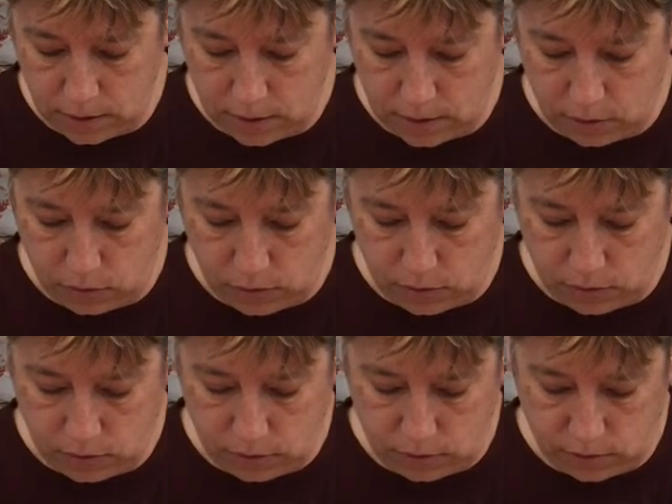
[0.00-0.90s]
And
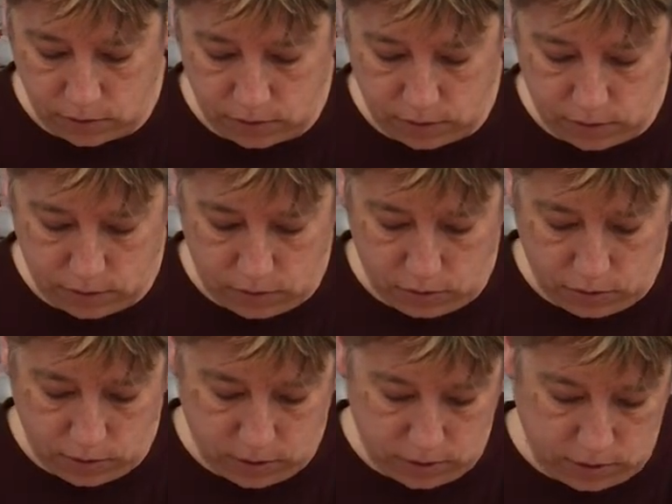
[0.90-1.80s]
we'll just
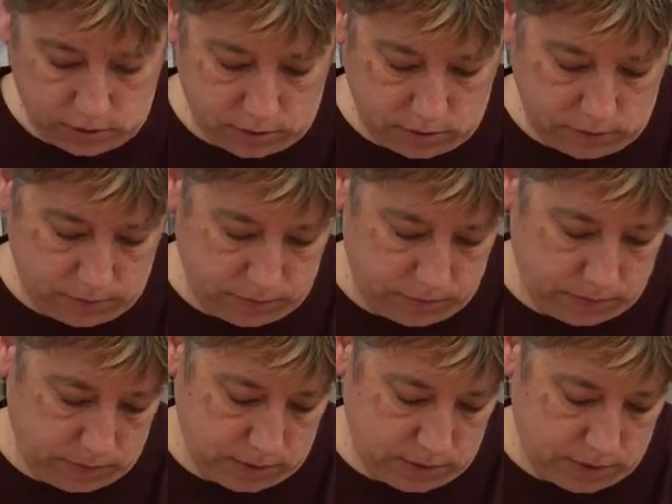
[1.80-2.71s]
do a little
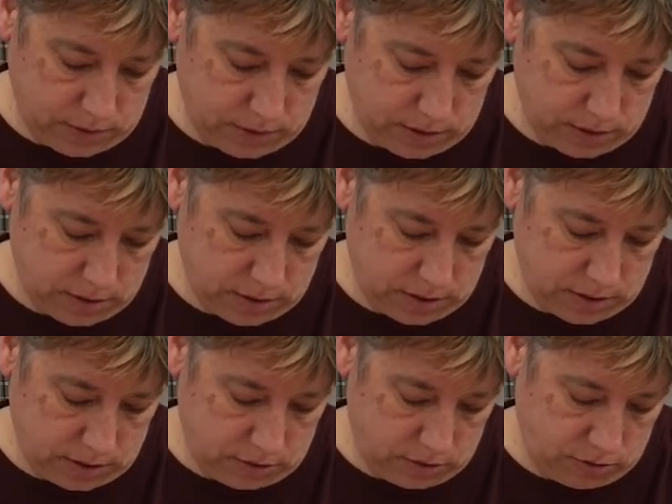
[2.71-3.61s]

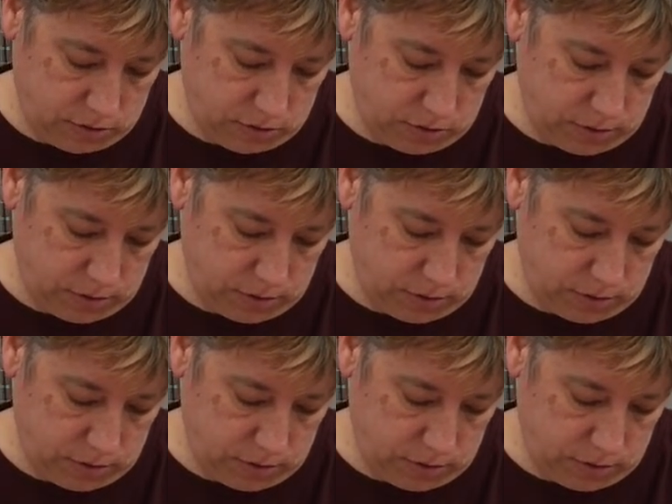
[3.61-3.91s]
texture